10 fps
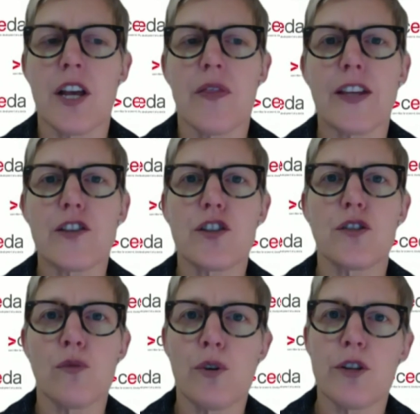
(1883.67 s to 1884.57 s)
they
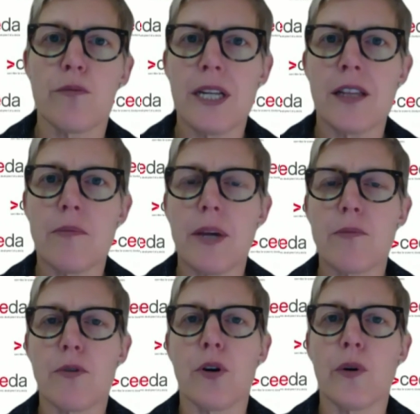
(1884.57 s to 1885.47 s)
still weren't meeting the
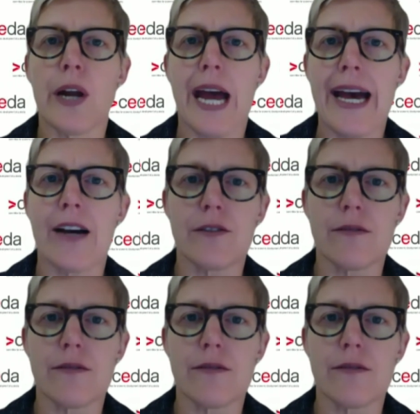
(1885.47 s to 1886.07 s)
people who were out